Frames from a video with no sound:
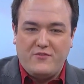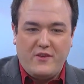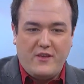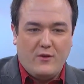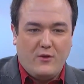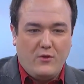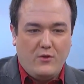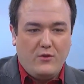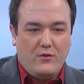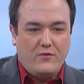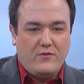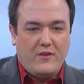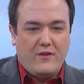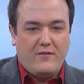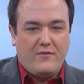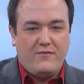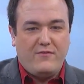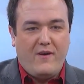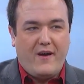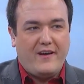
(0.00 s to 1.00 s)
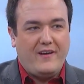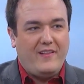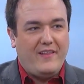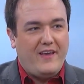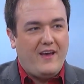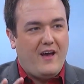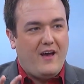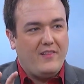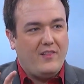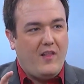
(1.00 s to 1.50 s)
feel to
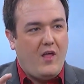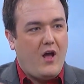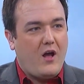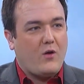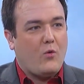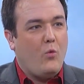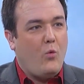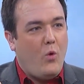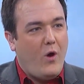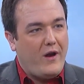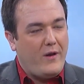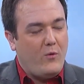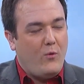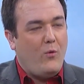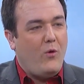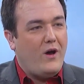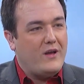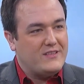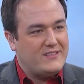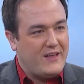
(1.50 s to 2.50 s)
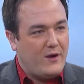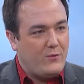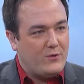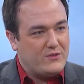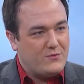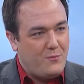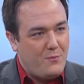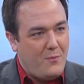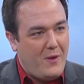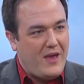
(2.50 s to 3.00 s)
finally unlock what it was that
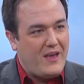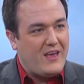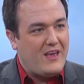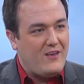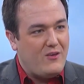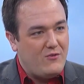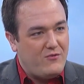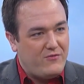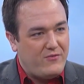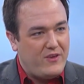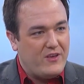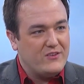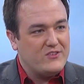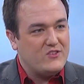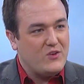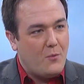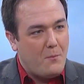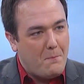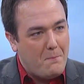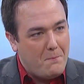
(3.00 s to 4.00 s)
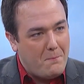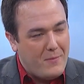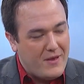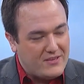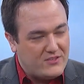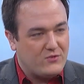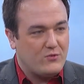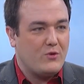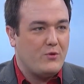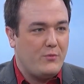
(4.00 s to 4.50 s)
was making you feel so
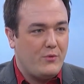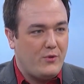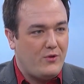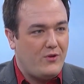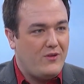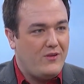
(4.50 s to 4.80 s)
miserable